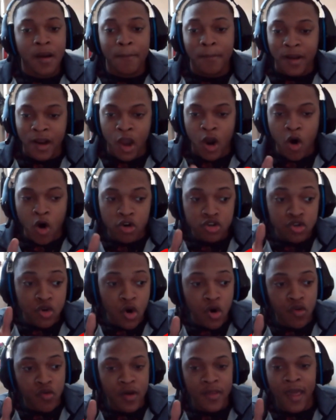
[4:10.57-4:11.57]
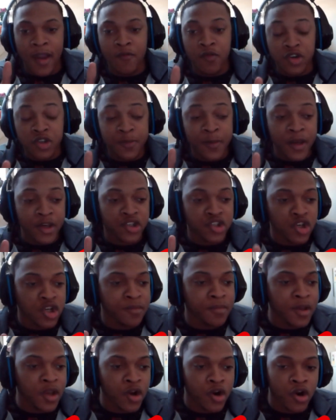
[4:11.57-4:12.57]
But I also agree that respect
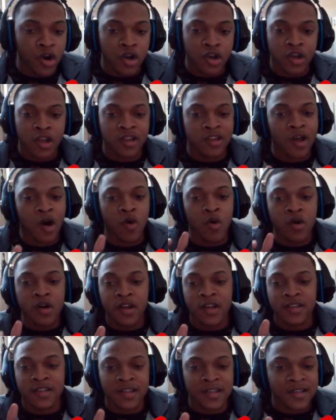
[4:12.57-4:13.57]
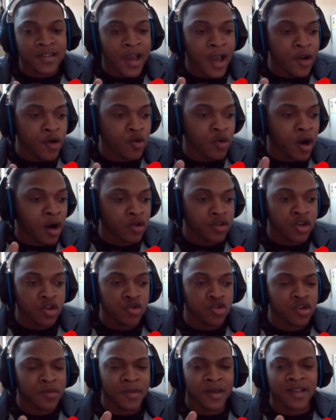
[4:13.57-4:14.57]
should be earned. No one is entitled. I don't think
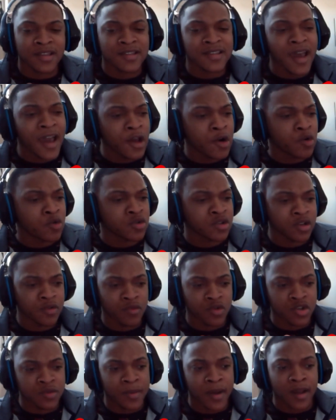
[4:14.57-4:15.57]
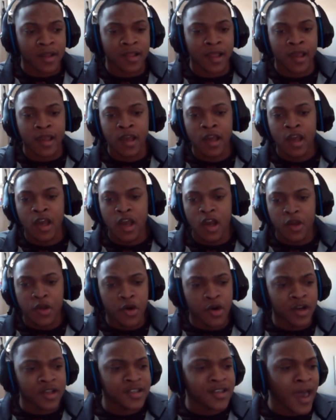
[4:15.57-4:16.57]
you should be entitled to respect. Like,
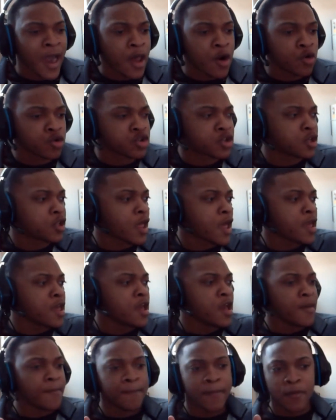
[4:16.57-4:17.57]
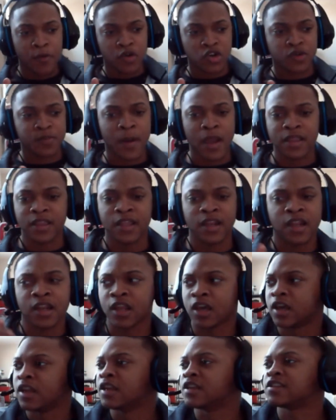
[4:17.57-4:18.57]
you're entitled to, like, be respected in
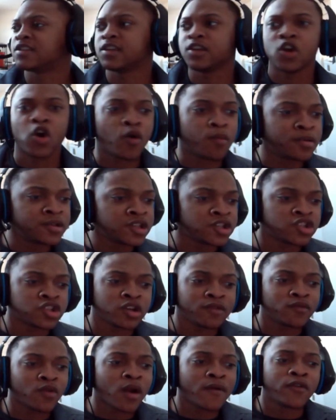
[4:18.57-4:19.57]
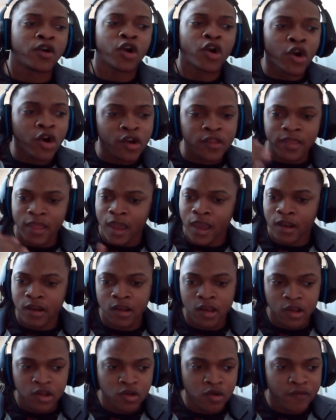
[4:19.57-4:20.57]
a CEO position if you haven't earned
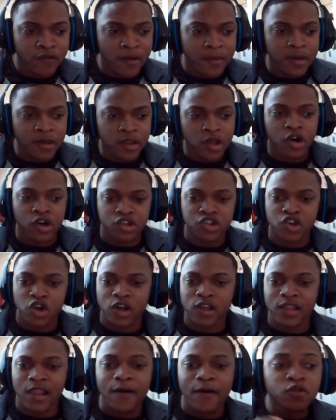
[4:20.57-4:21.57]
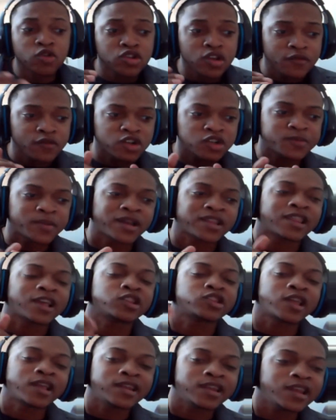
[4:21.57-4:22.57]
that. You feel me? There are certain levels of respect
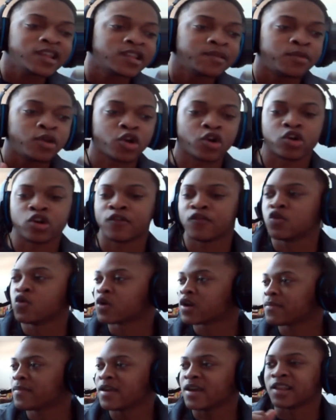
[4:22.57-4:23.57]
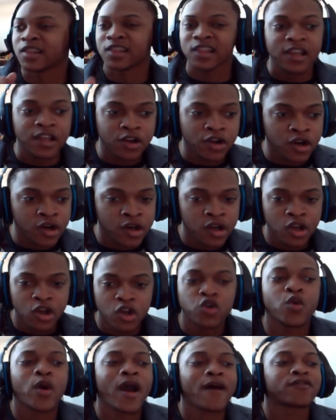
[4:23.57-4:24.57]
that they need to be earned. If you want to be a leader,
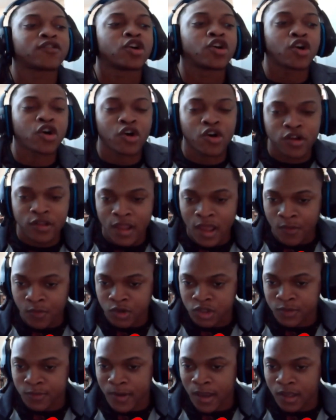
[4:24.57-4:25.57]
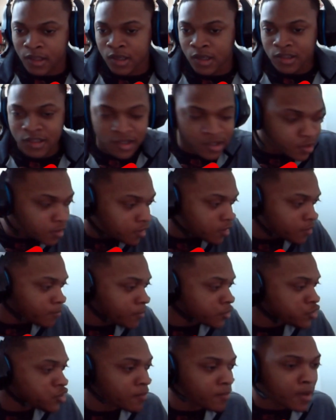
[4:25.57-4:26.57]
you have to earn that respect. To lead a
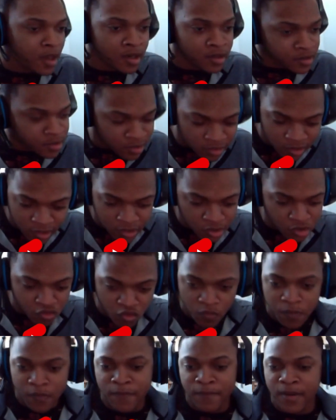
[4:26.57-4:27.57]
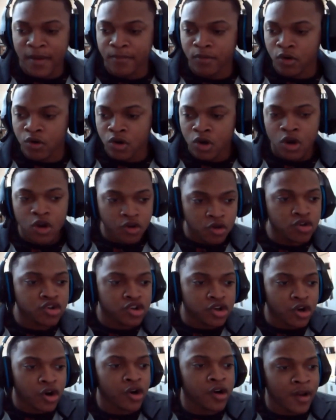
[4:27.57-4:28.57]
bunch of men, to lead a group of people, you
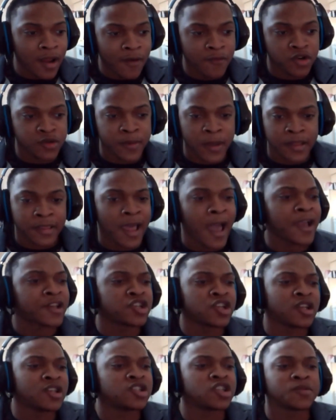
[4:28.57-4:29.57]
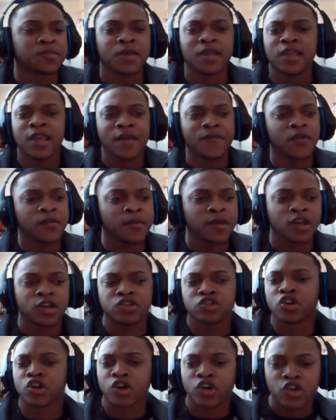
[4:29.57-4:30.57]
should earn that respect. That shouldn't just be given
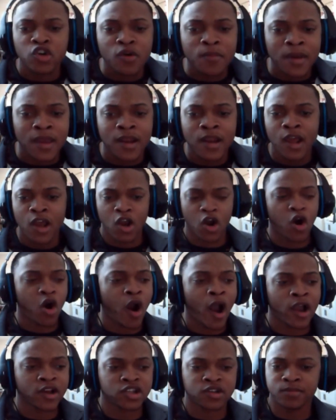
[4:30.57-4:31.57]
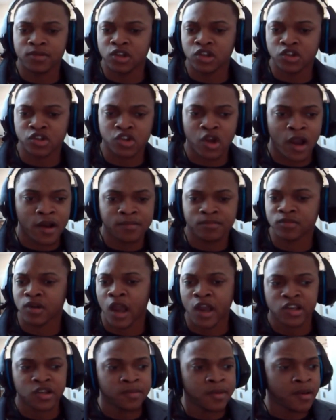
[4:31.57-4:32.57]
because you're a human. I should
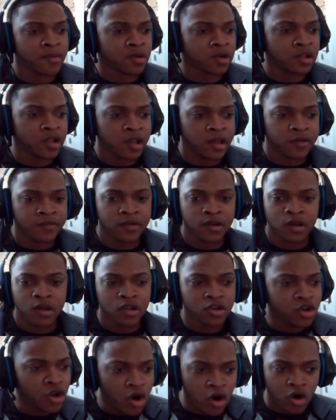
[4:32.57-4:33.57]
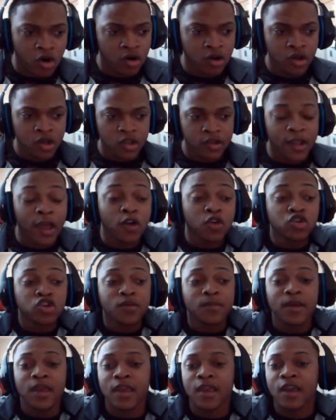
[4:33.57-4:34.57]
be able to lead. No. Now, you
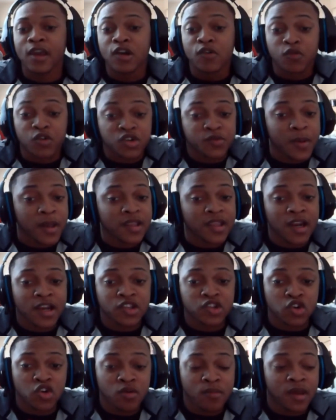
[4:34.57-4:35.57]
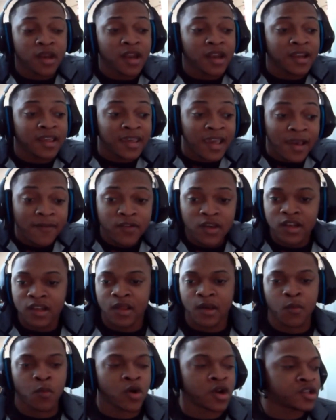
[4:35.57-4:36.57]
should be respected as a human and given,
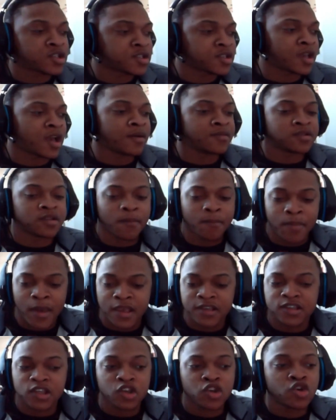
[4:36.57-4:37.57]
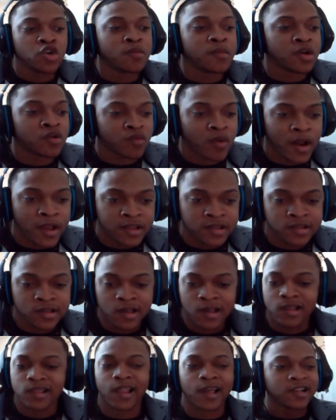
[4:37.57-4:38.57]
like, where it comes to basic human rights,
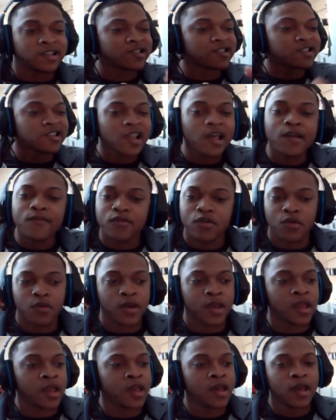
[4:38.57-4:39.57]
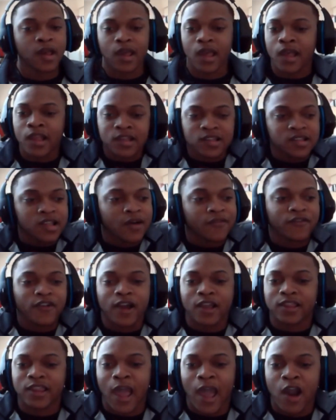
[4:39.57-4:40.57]
like slavery and stuff
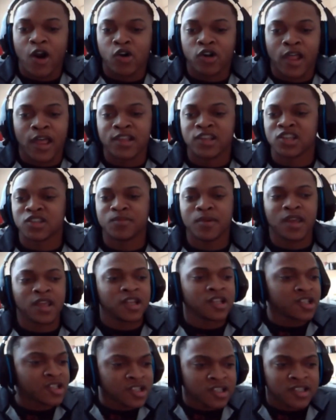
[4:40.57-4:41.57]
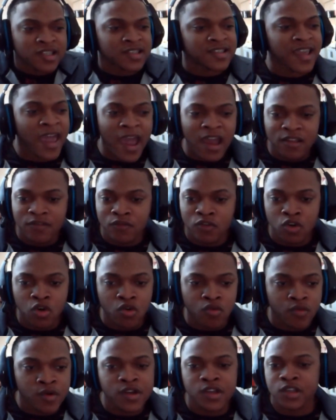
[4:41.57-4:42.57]
like that, or like just being just attacked for
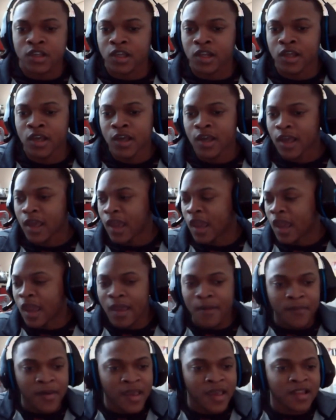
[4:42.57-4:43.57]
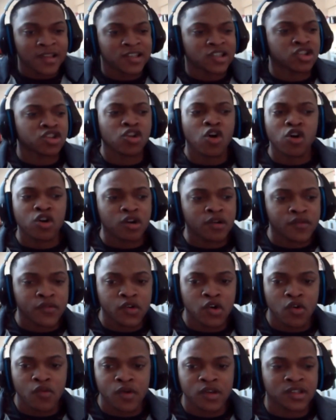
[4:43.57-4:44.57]
no reason and being slaughtered
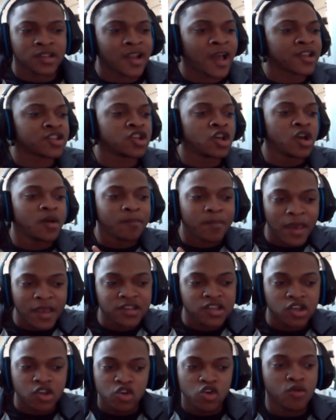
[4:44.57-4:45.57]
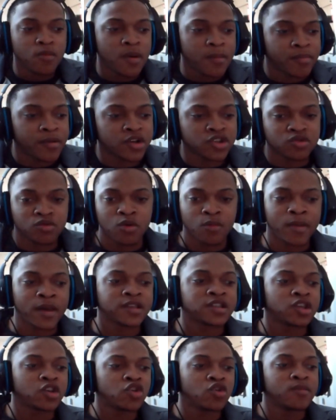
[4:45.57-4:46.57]
for no reason. That's basic human principle,
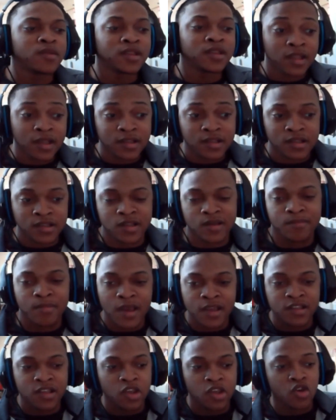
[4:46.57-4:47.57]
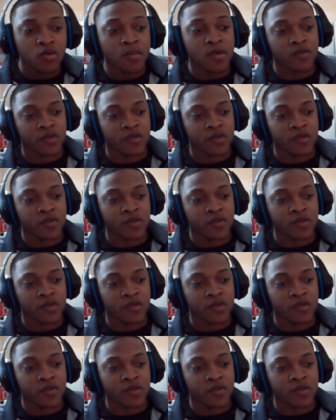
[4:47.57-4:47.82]
basic human decency, basic human